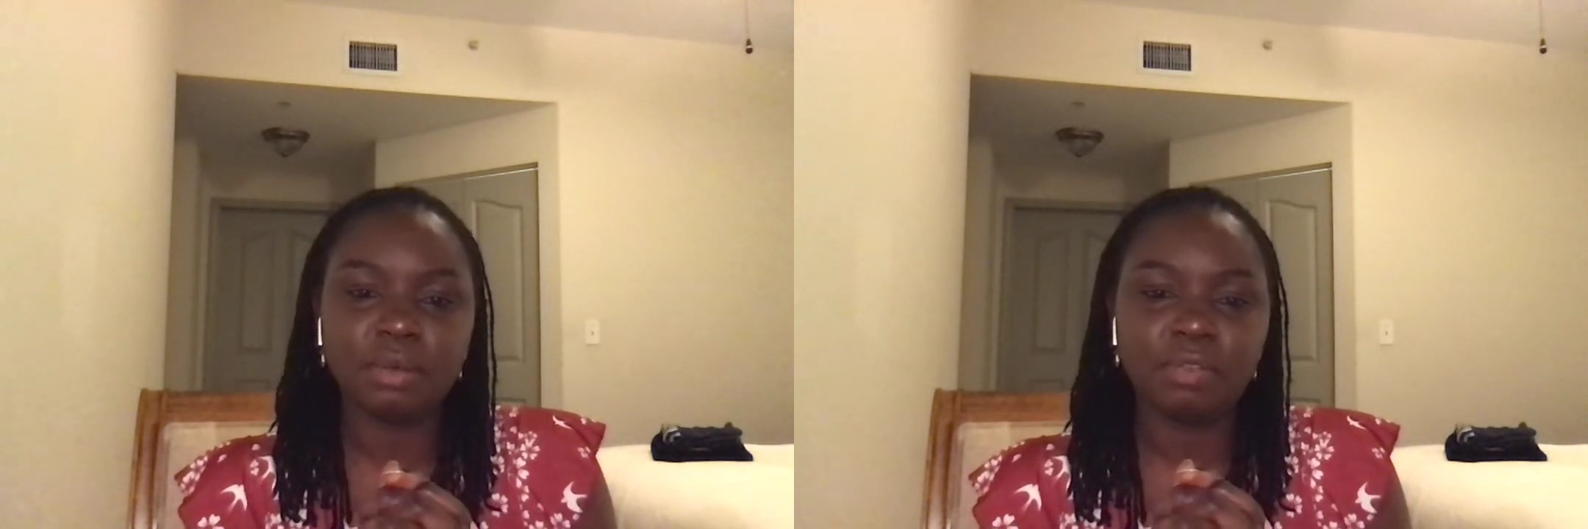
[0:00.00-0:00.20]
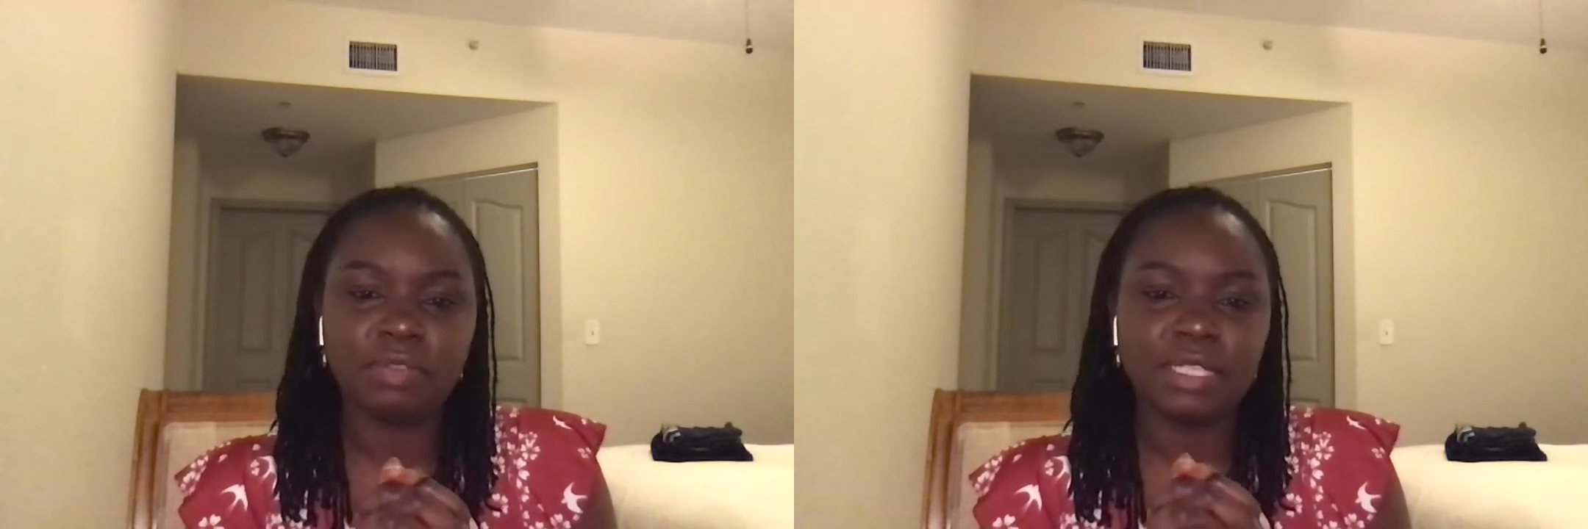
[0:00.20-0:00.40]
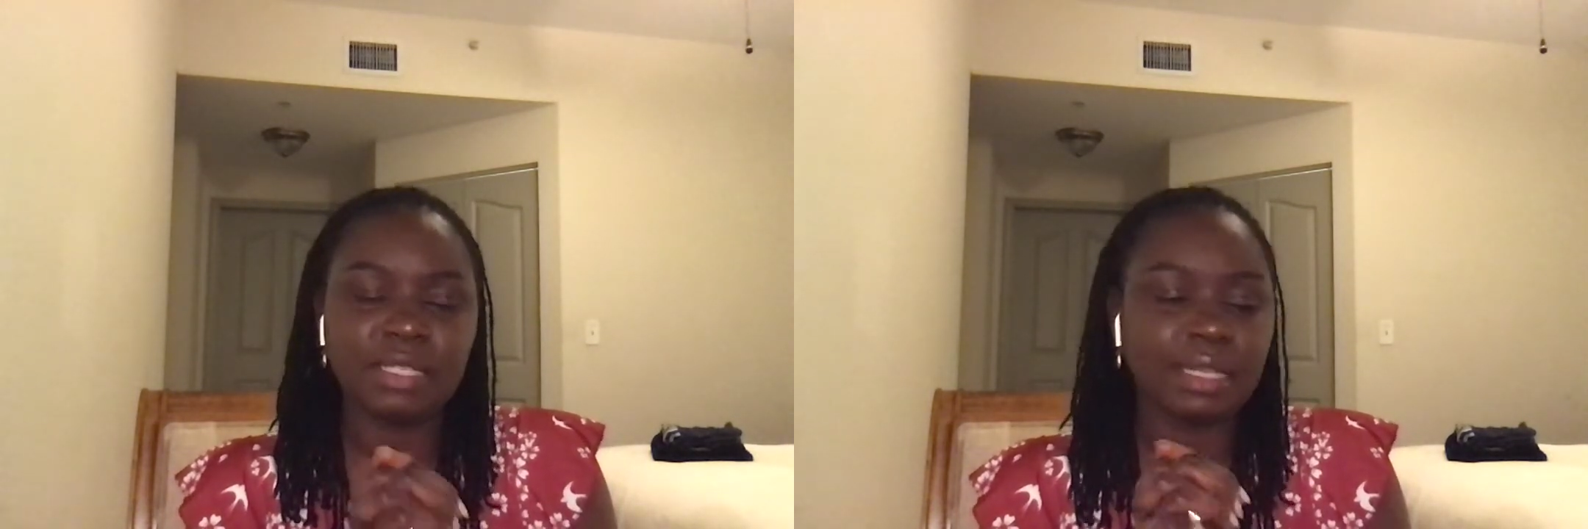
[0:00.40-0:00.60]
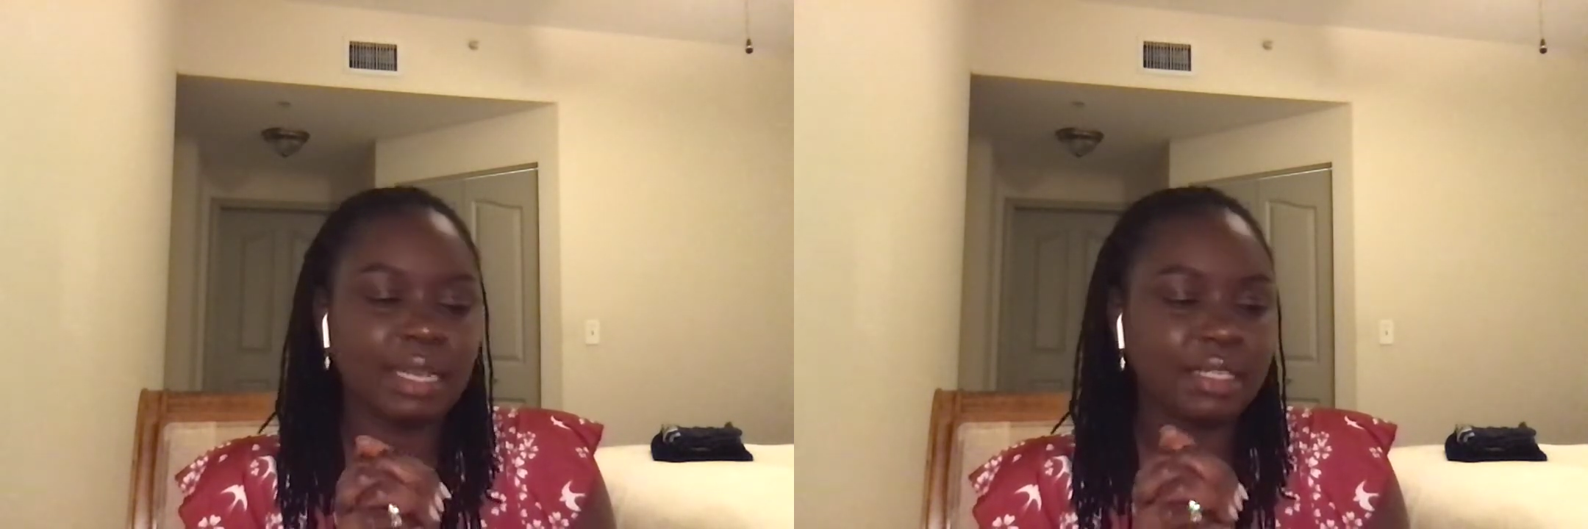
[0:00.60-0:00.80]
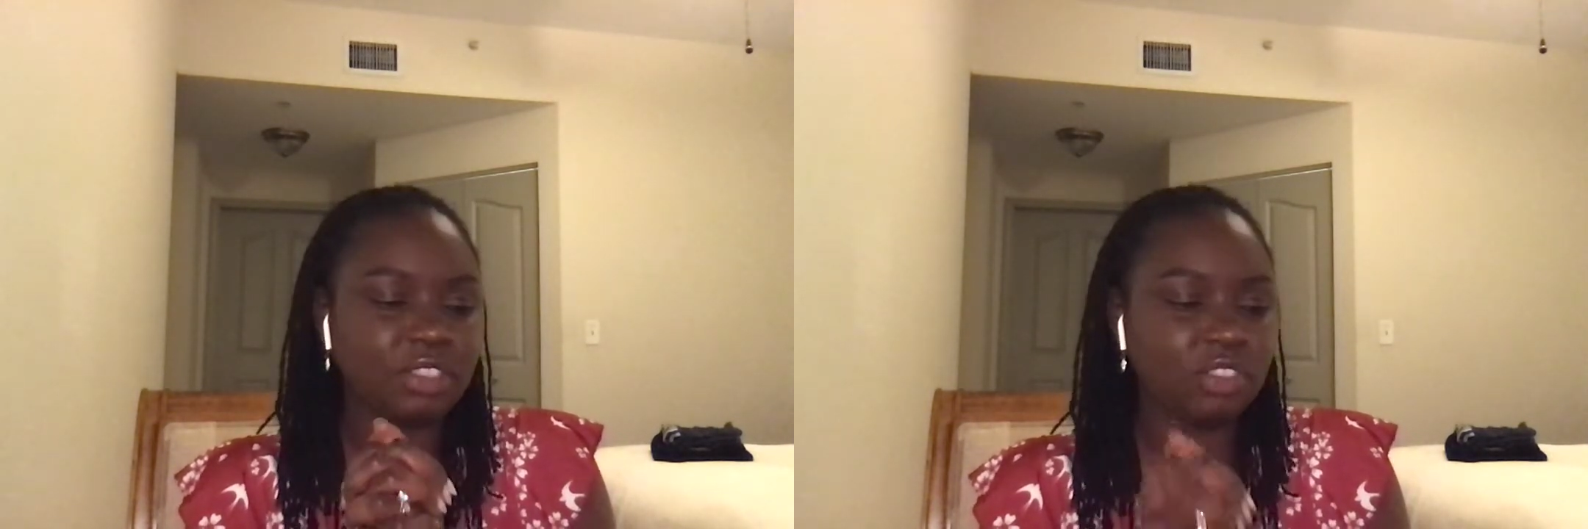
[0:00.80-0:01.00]
of this
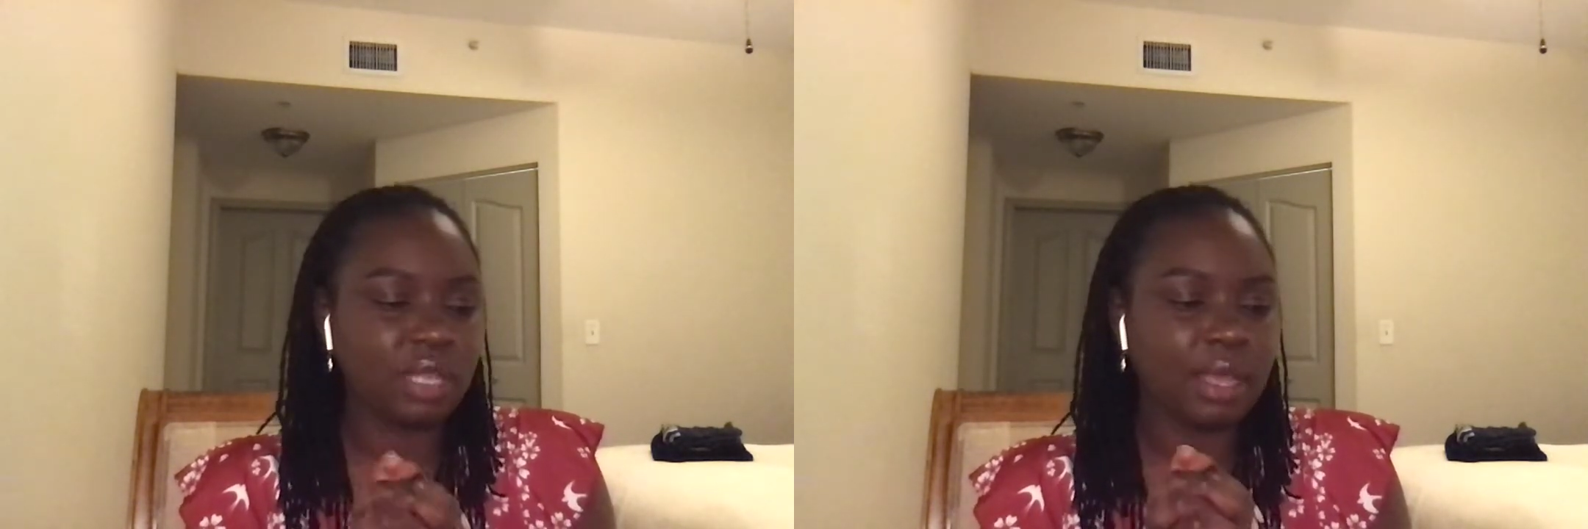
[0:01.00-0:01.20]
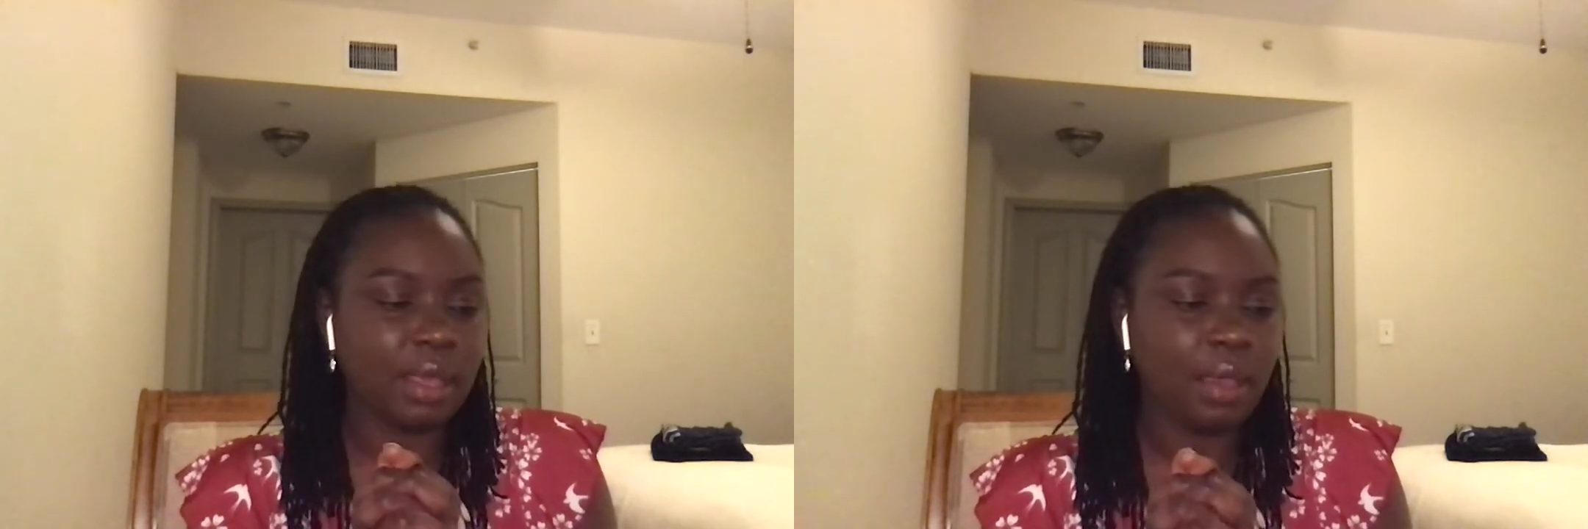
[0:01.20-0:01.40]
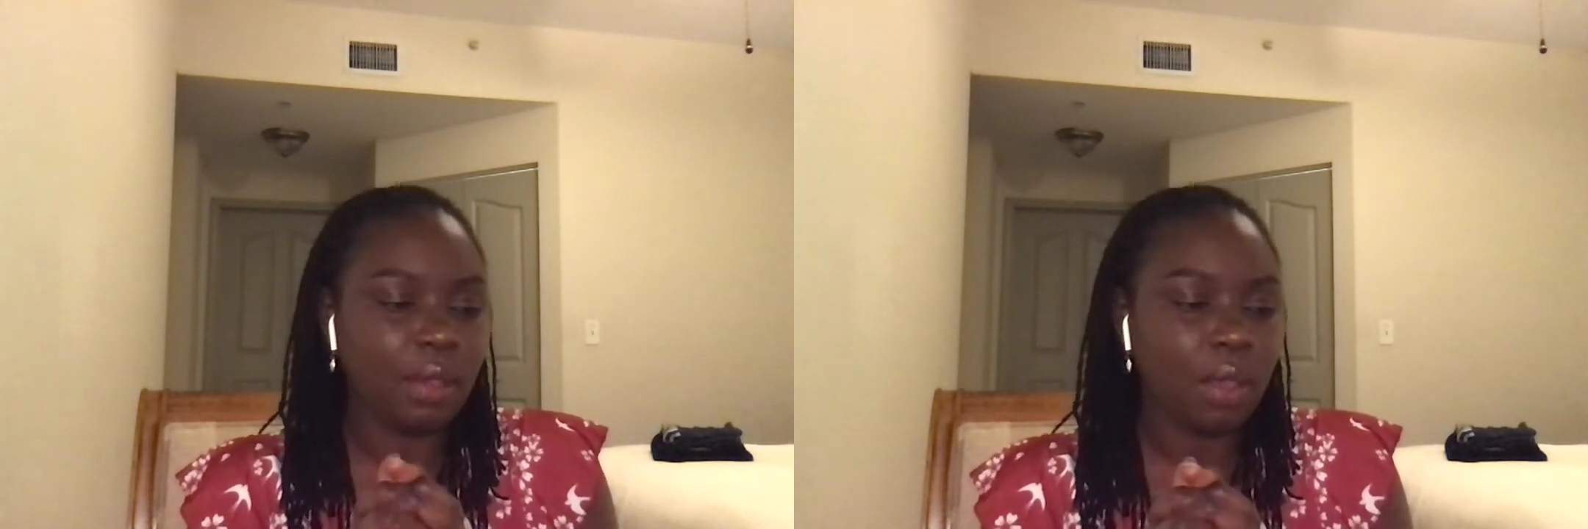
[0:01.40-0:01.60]
glass jar